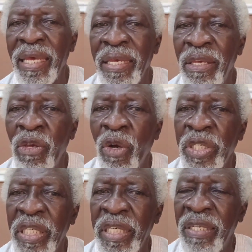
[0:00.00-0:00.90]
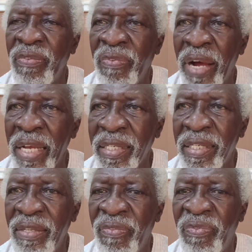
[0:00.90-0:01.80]
he or she
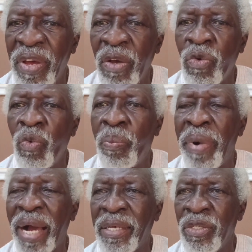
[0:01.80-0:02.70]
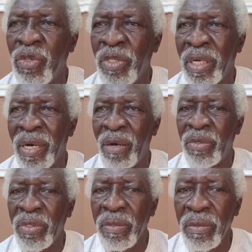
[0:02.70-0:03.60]
reversed the vehicle back into the crowd,